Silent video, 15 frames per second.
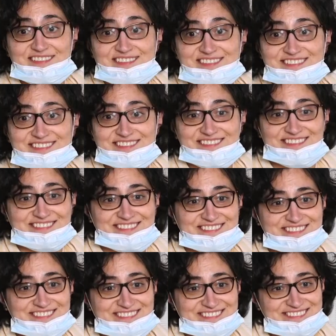This
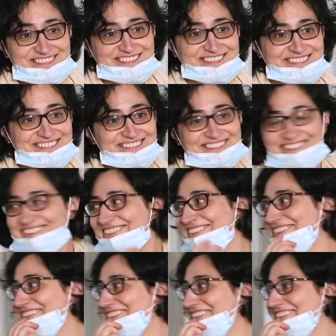workshop is an
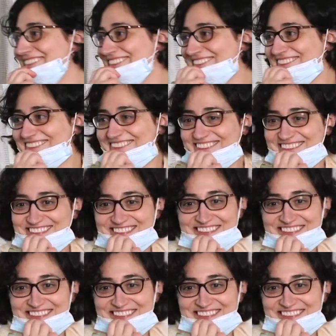eye-opener in a